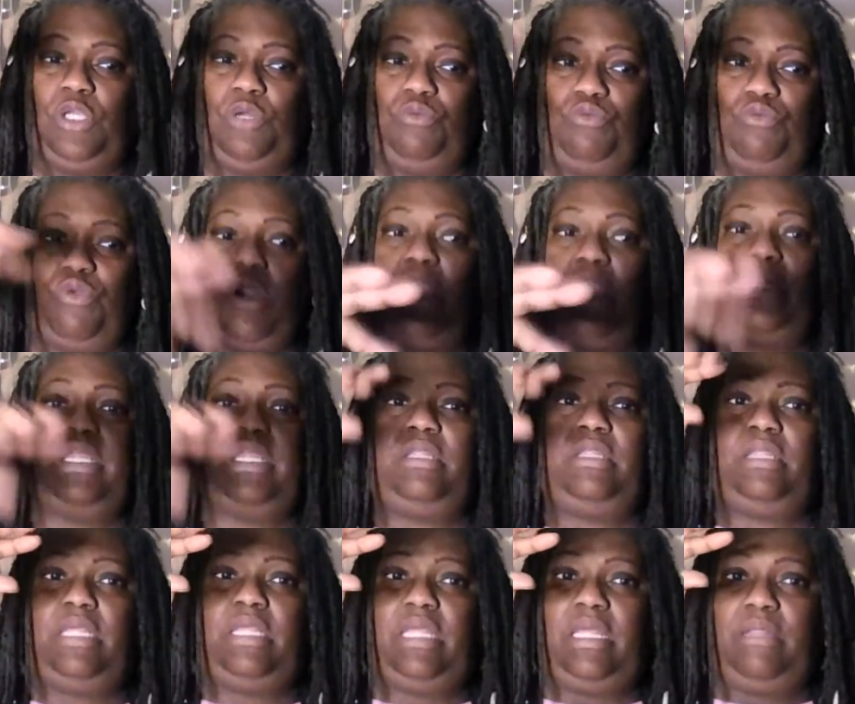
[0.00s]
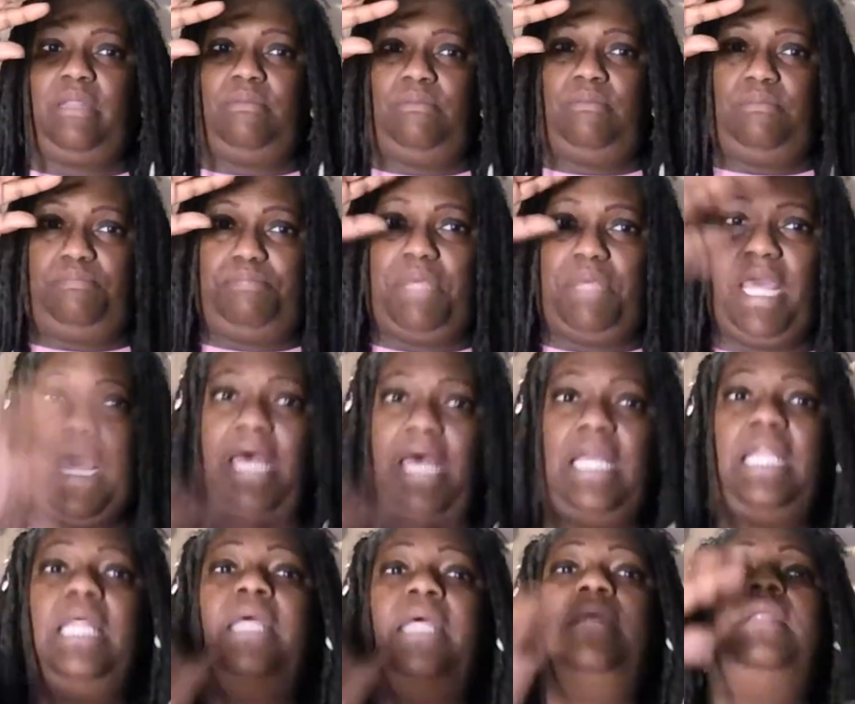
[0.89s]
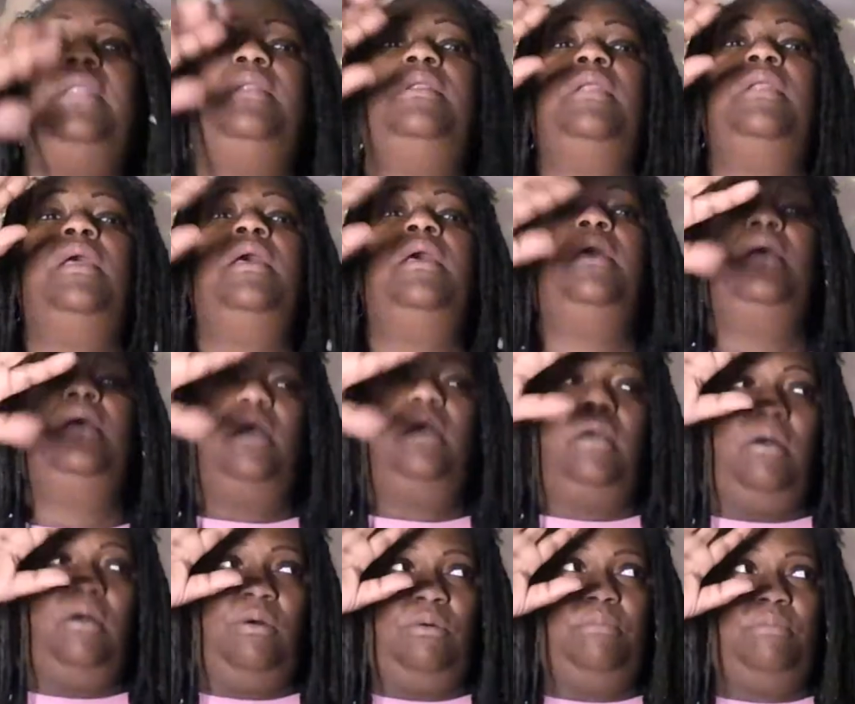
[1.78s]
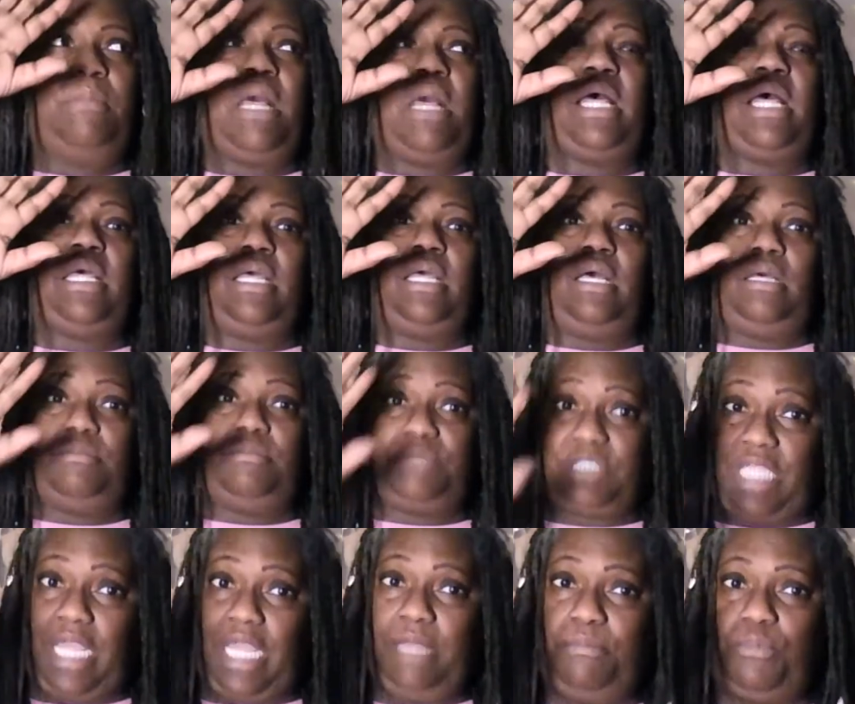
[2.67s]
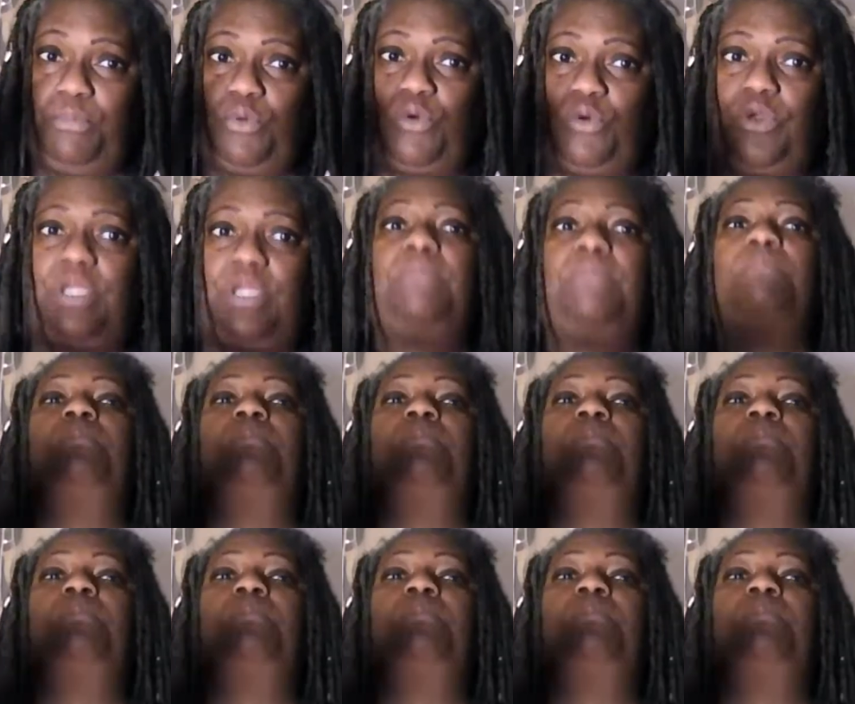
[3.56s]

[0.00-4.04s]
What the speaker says: running and pedaling on my skateboard,